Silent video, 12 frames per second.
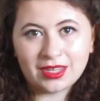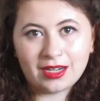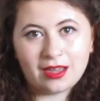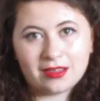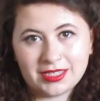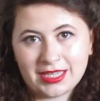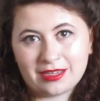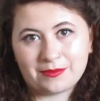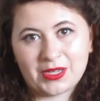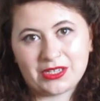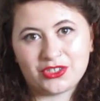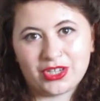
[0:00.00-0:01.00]
The last thing I'm
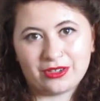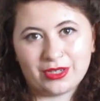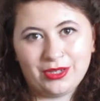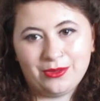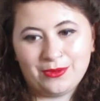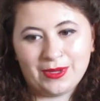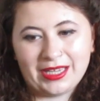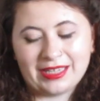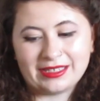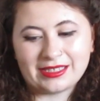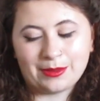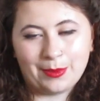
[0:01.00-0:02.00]
going to show you
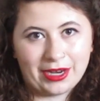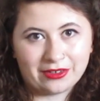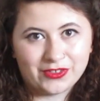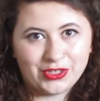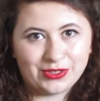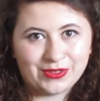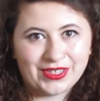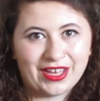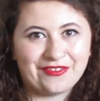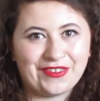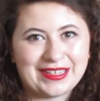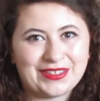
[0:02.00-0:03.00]
is a pair of shoes that
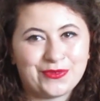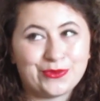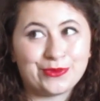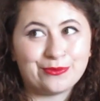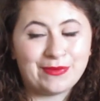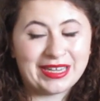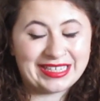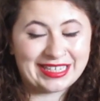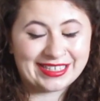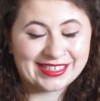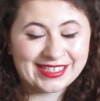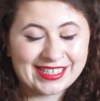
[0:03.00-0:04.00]
I've had for many
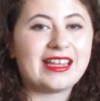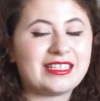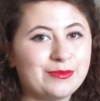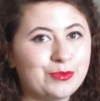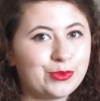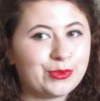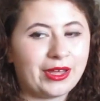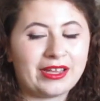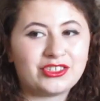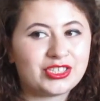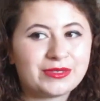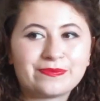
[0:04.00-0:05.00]
years. And
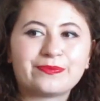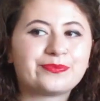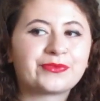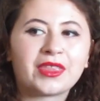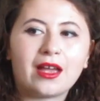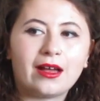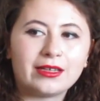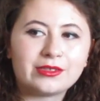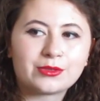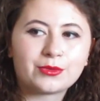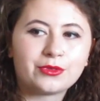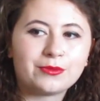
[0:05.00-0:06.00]
I
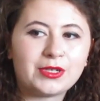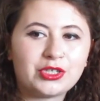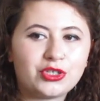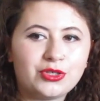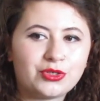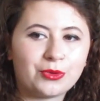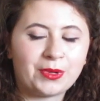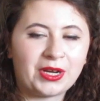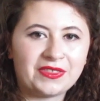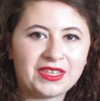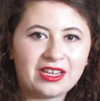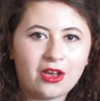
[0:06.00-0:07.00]
saw them in a shoe shop and I
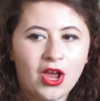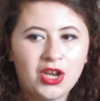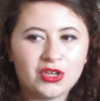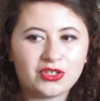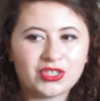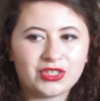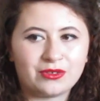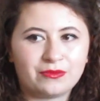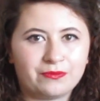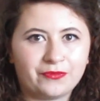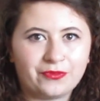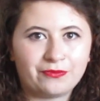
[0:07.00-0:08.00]
think I looked at
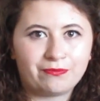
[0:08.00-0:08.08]
them